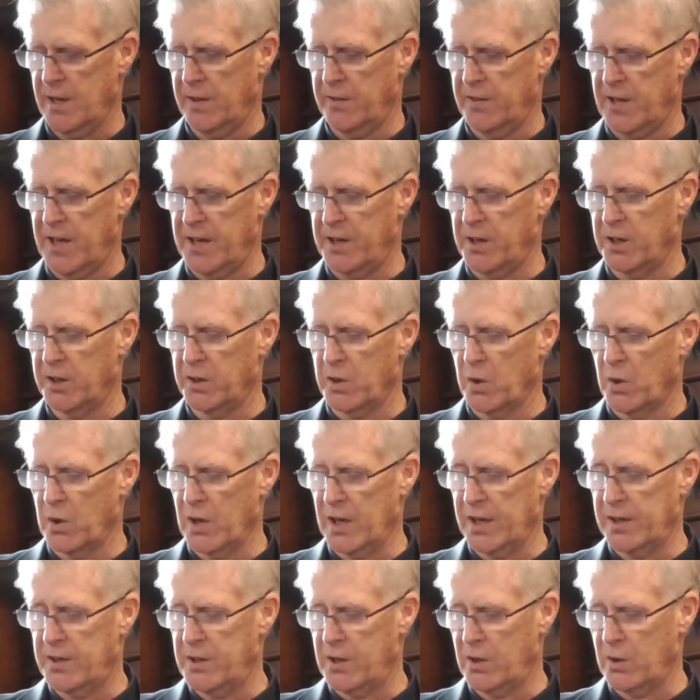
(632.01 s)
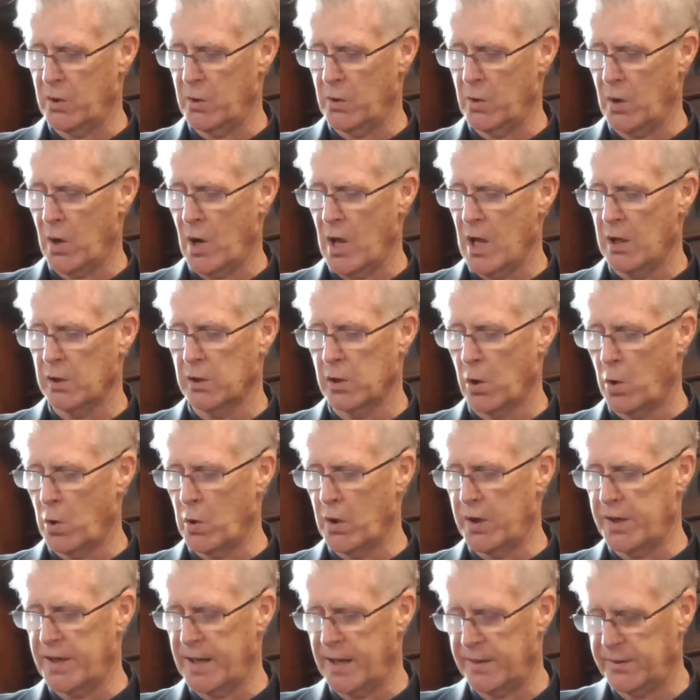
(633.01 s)
They are going to
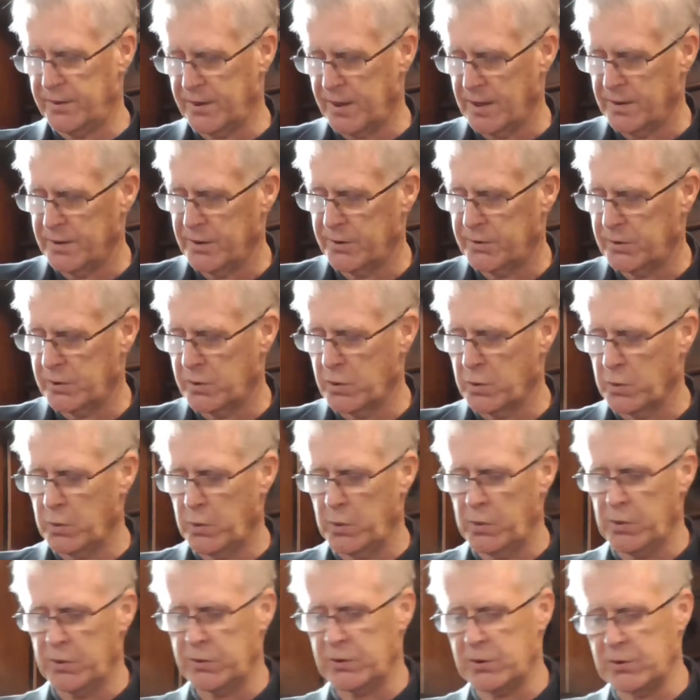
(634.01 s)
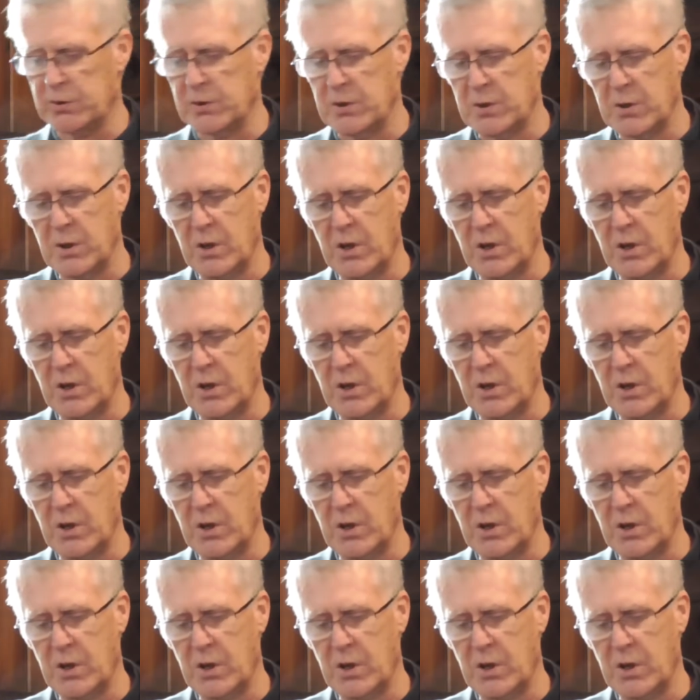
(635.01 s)
lower decile schools,